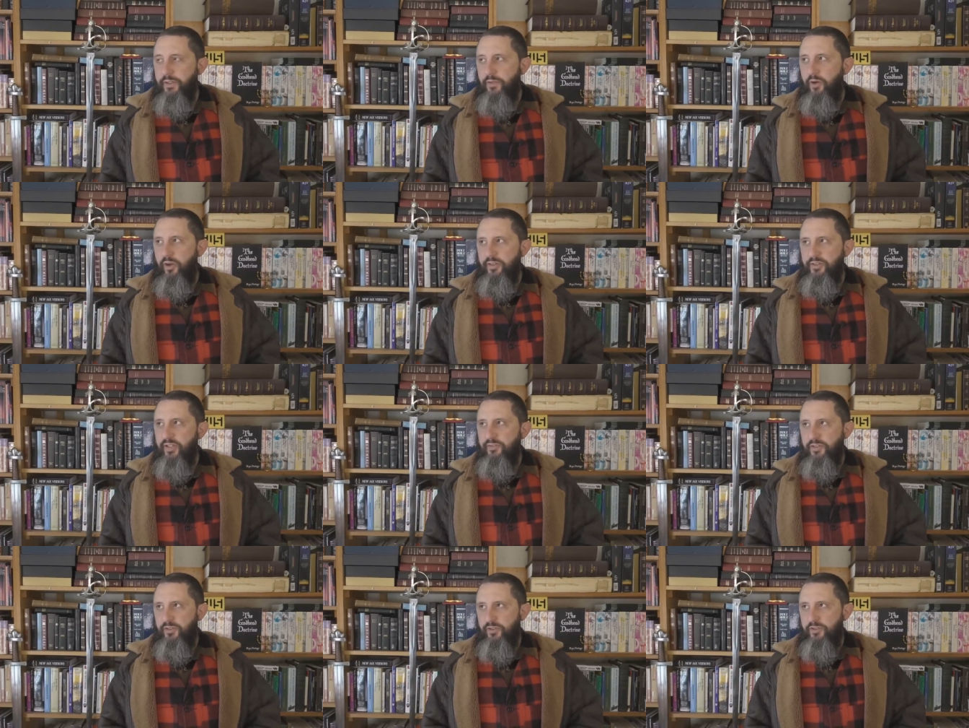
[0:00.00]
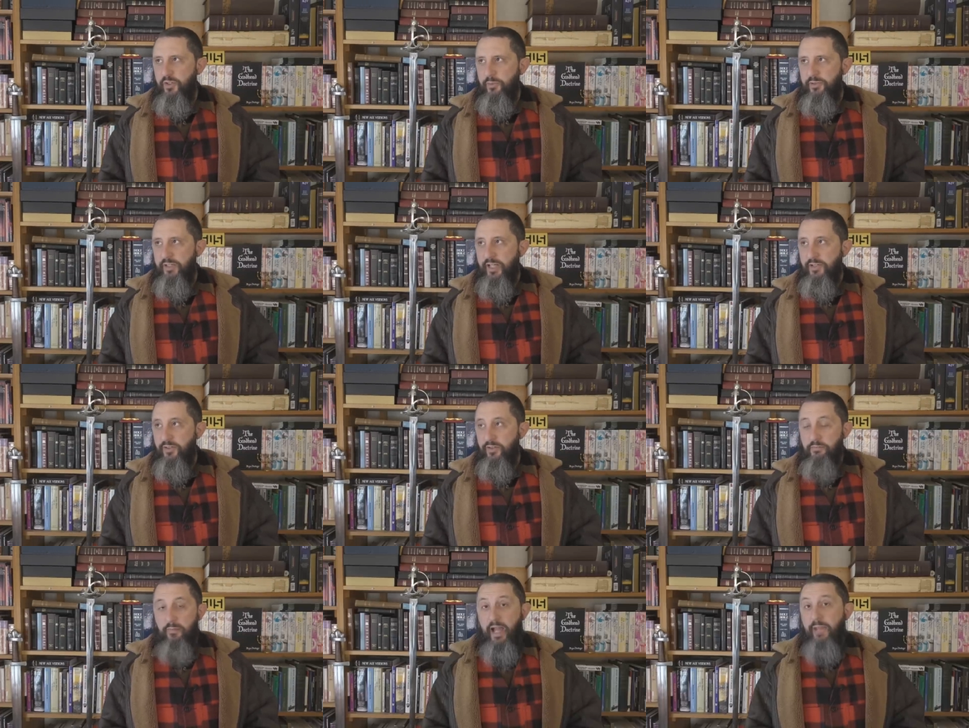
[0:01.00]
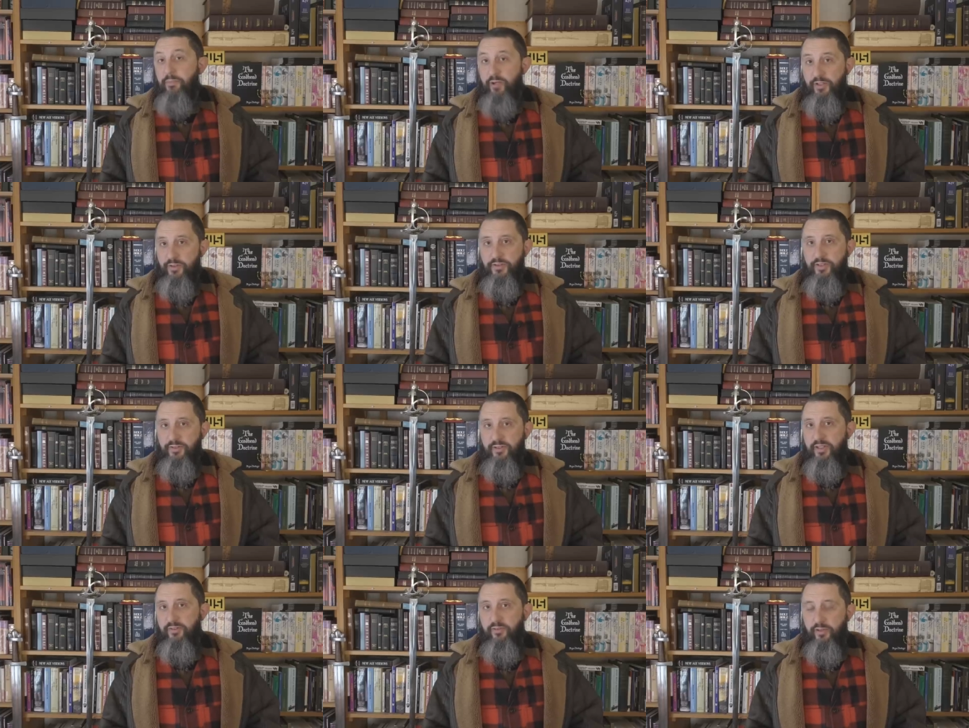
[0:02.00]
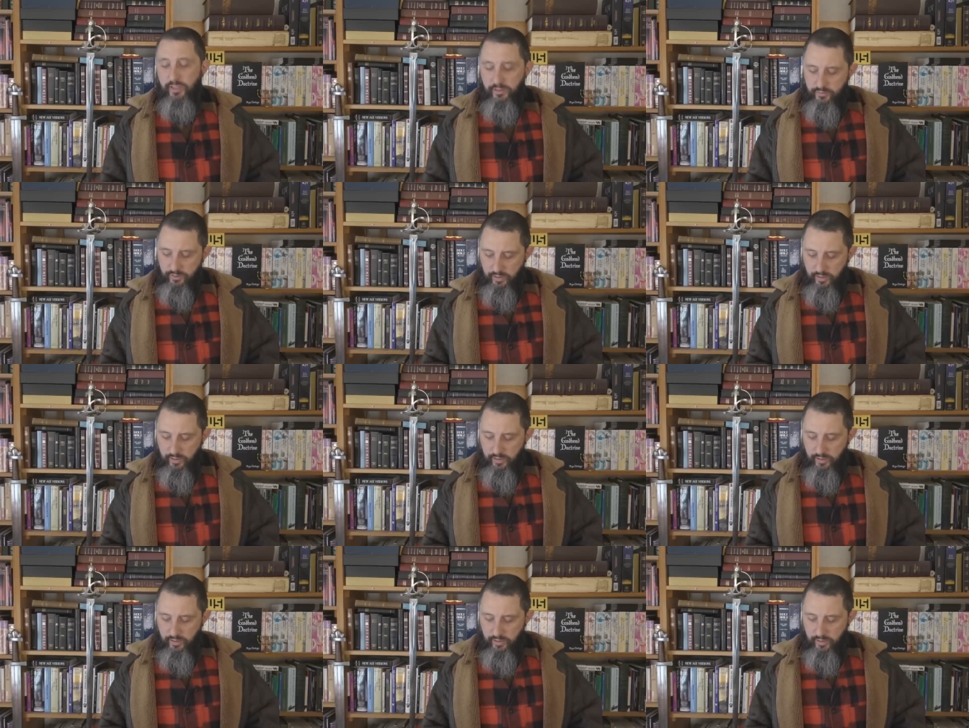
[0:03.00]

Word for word: you know, all this stuff is your interpretation. My preacher says it differently.